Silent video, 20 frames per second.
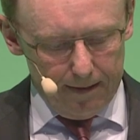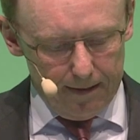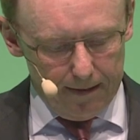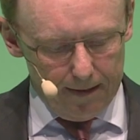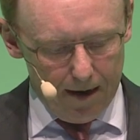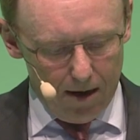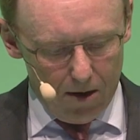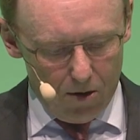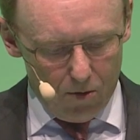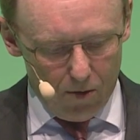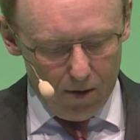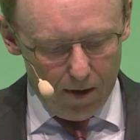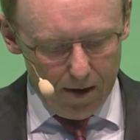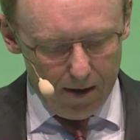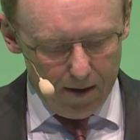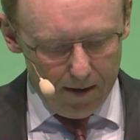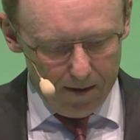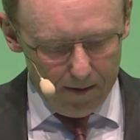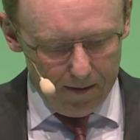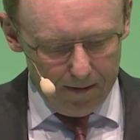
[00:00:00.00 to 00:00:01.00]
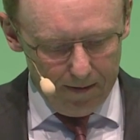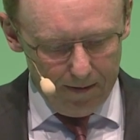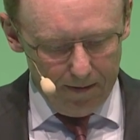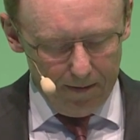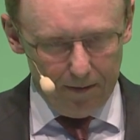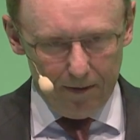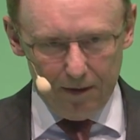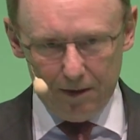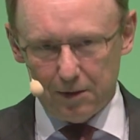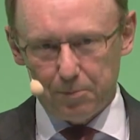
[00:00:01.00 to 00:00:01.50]
Now, uh,
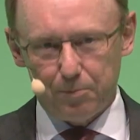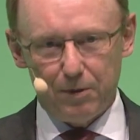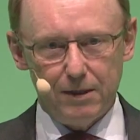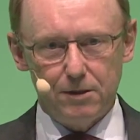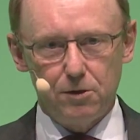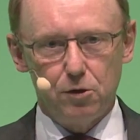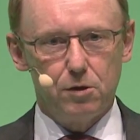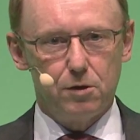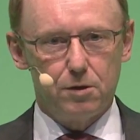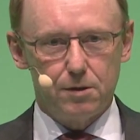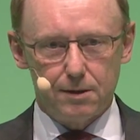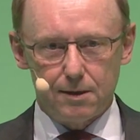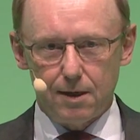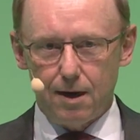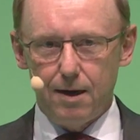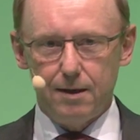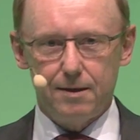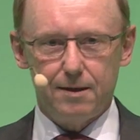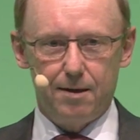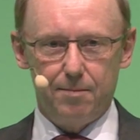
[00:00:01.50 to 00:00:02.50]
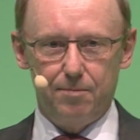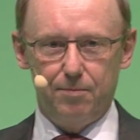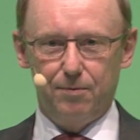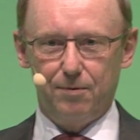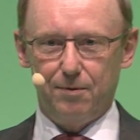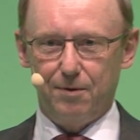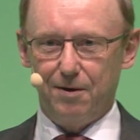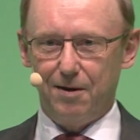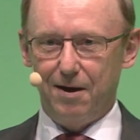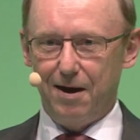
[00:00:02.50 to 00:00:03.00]
the expression startup,
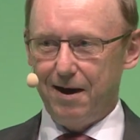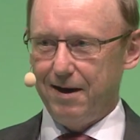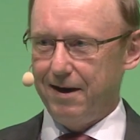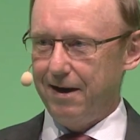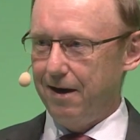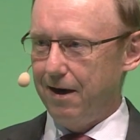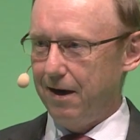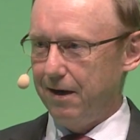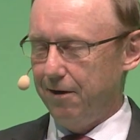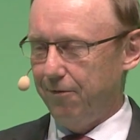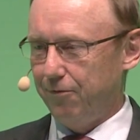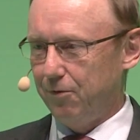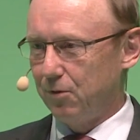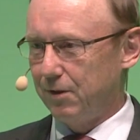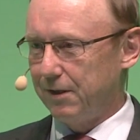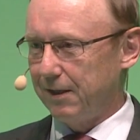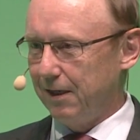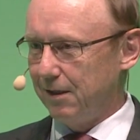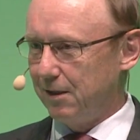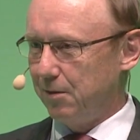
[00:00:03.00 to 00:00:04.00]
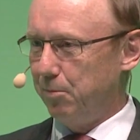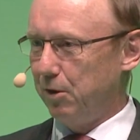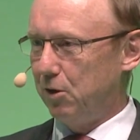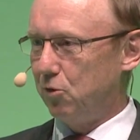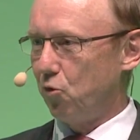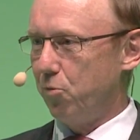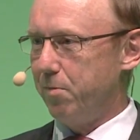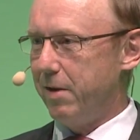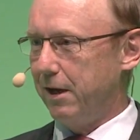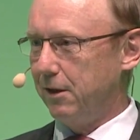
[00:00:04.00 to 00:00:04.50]
uh, I, I have to say, is a bit
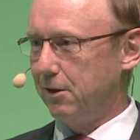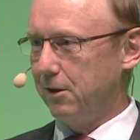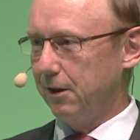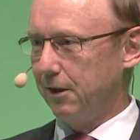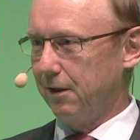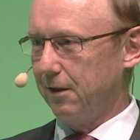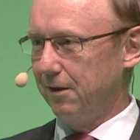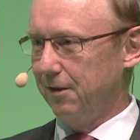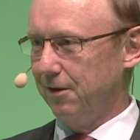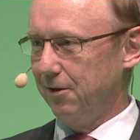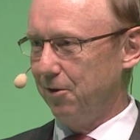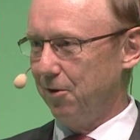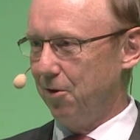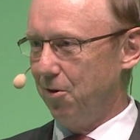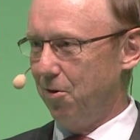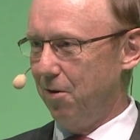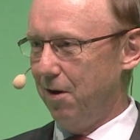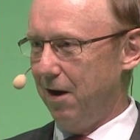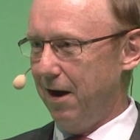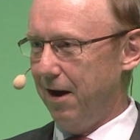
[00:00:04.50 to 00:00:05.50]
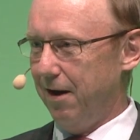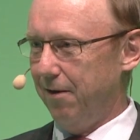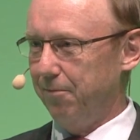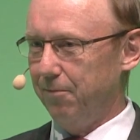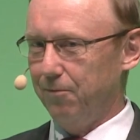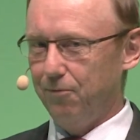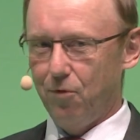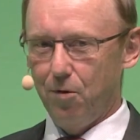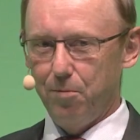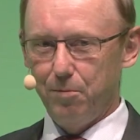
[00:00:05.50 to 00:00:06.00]
romantic. You know, I,
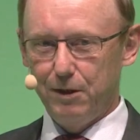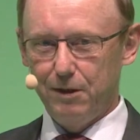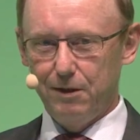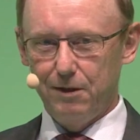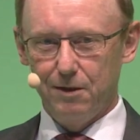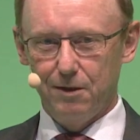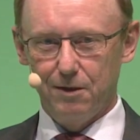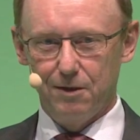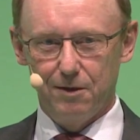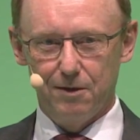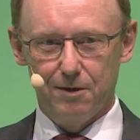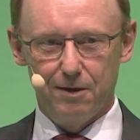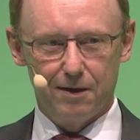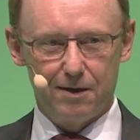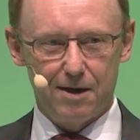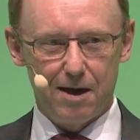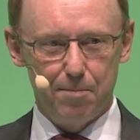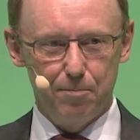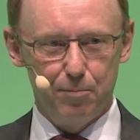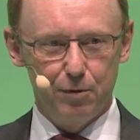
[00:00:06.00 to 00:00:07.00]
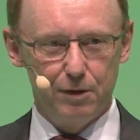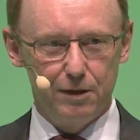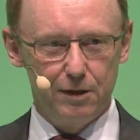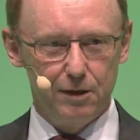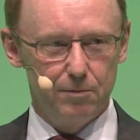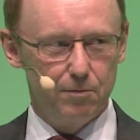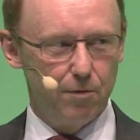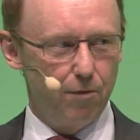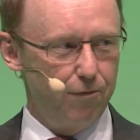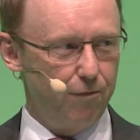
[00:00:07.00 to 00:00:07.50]
for me, uh, a company
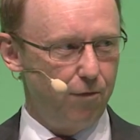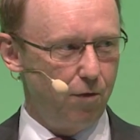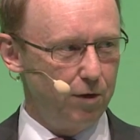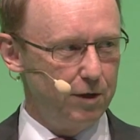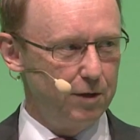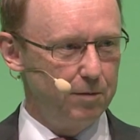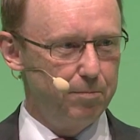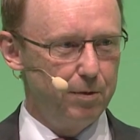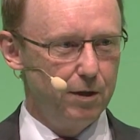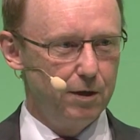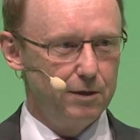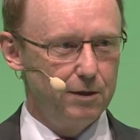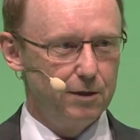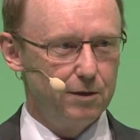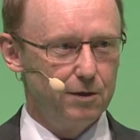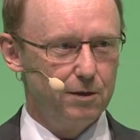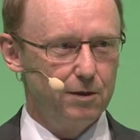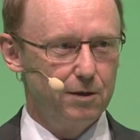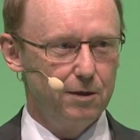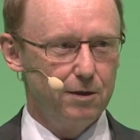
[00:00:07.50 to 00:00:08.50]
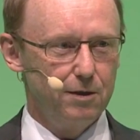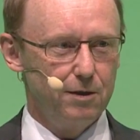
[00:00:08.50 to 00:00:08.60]
with forty billion